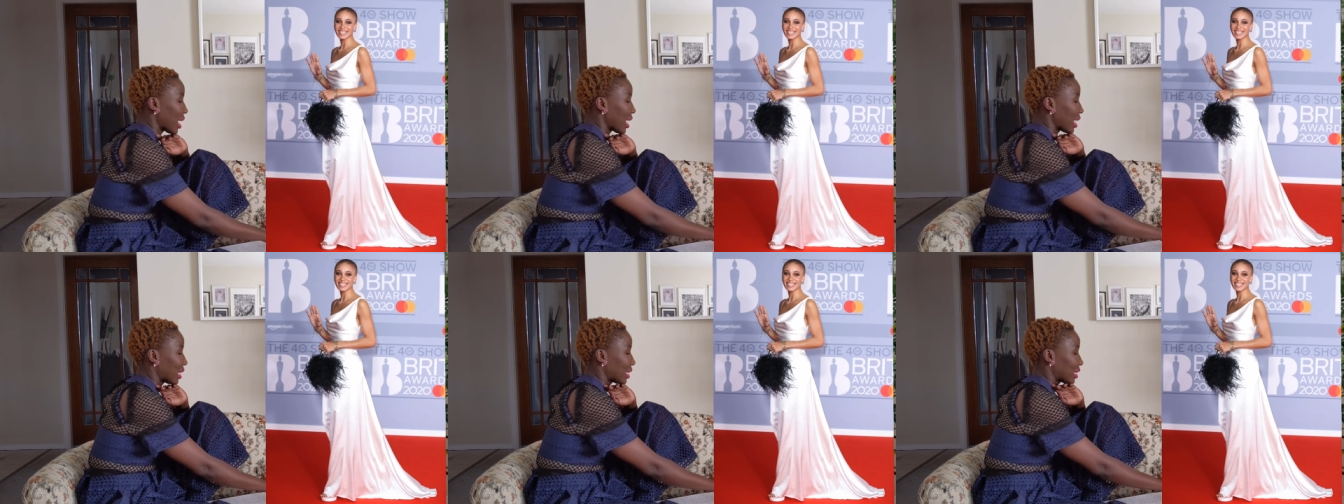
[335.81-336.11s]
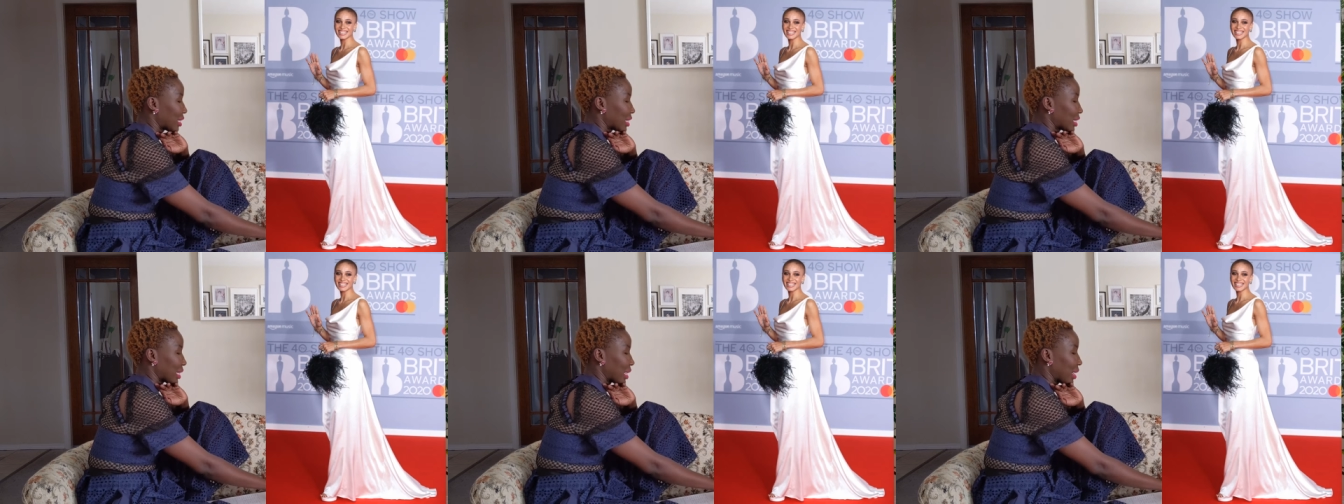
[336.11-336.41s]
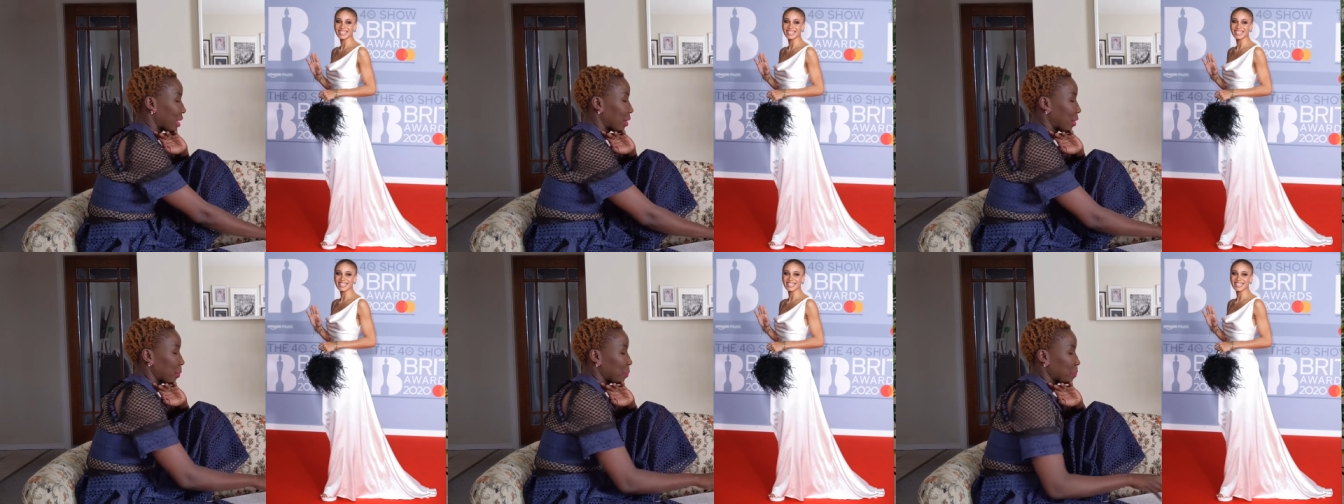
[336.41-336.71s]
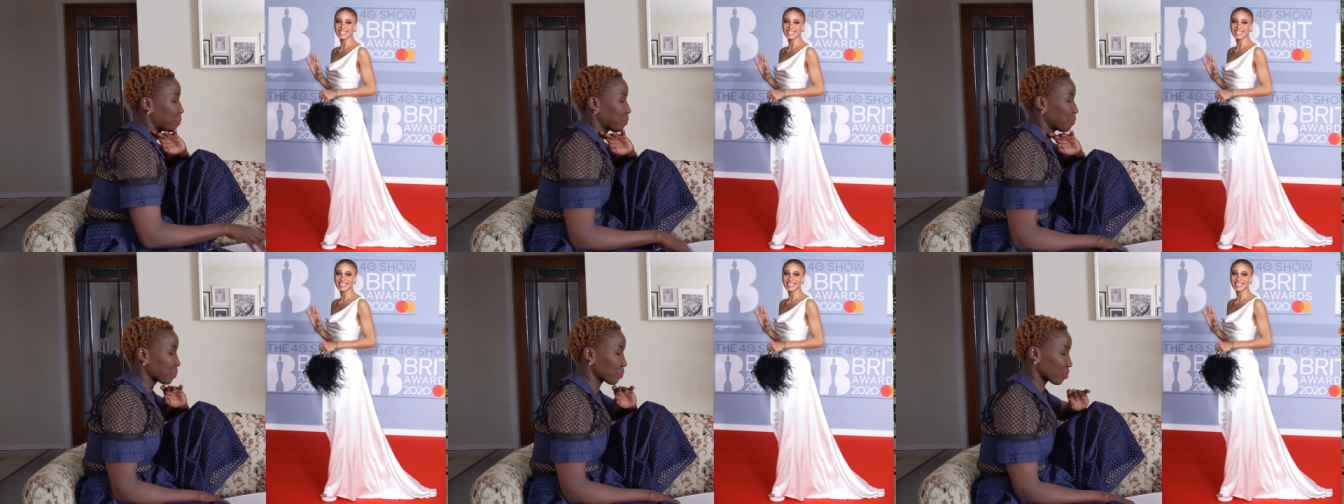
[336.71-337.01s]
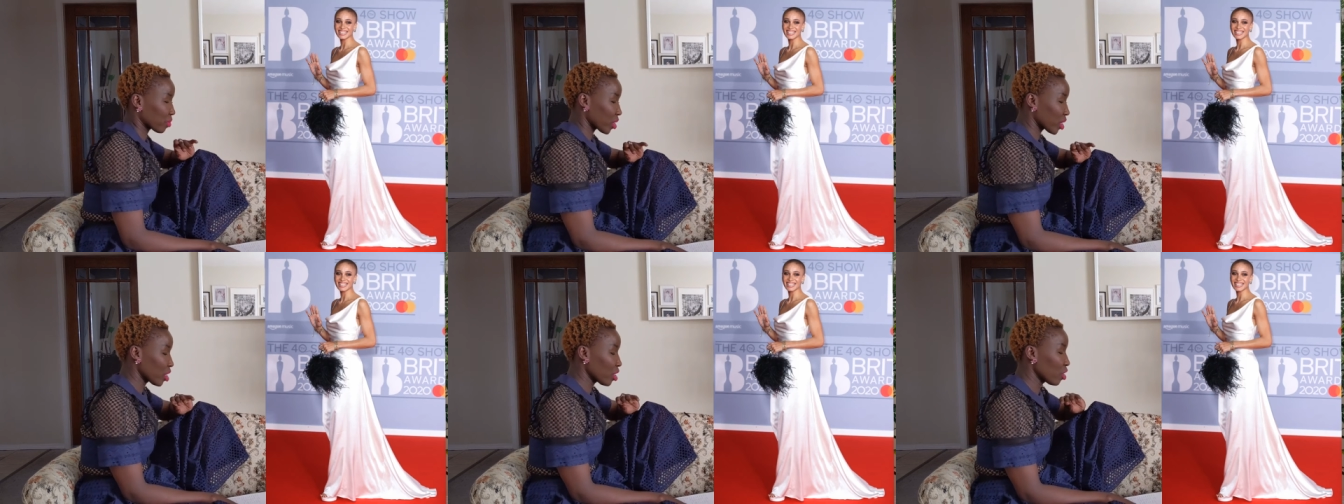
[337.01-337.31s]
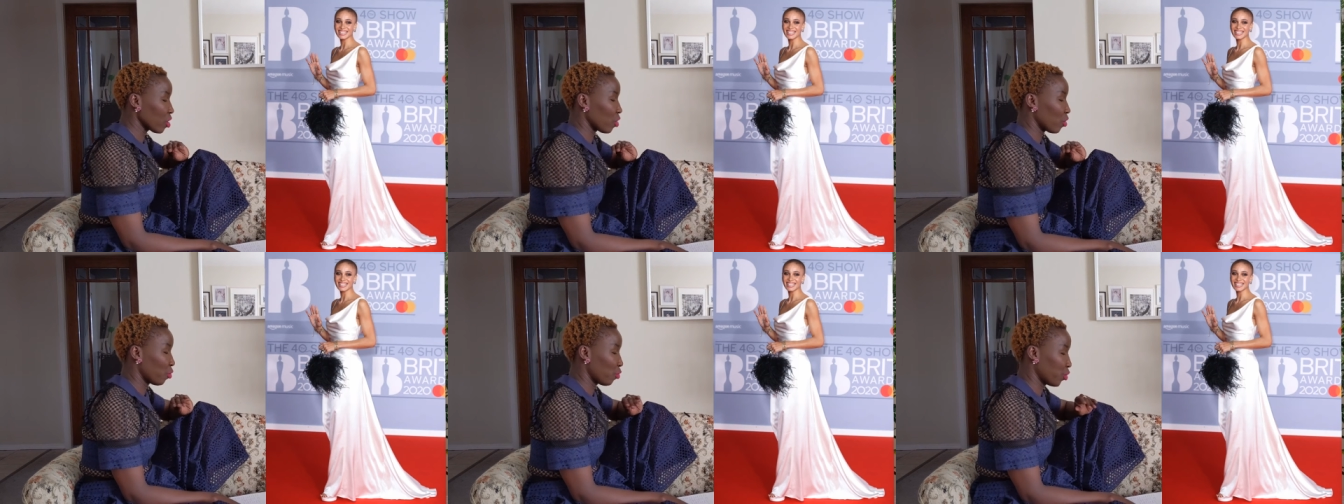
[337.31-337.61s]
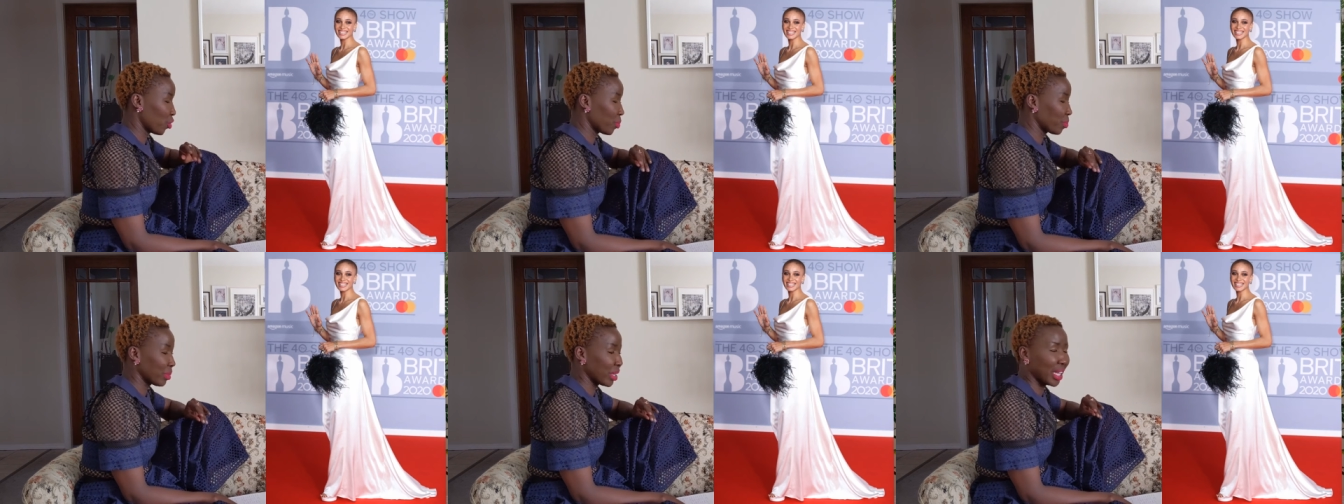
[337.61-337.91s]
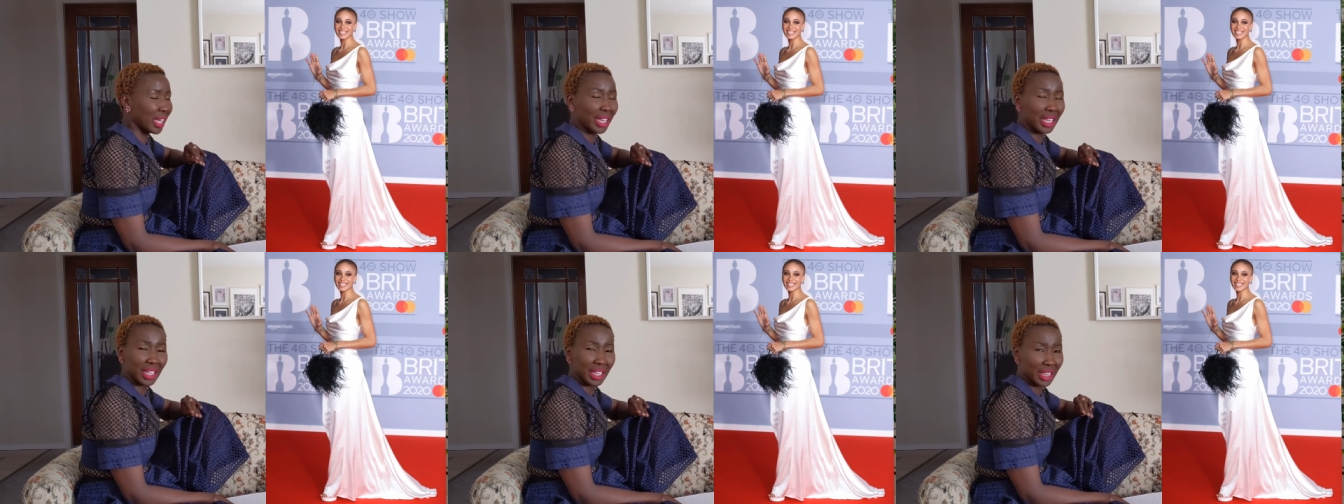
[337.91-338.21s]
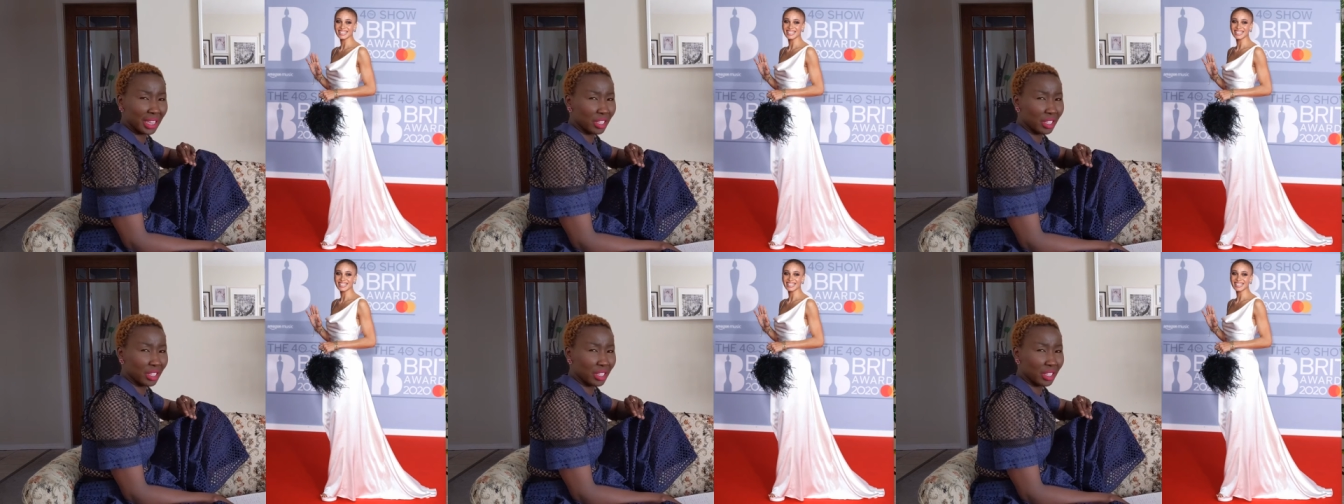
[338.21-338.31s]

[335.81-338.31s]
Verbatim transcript: And for me,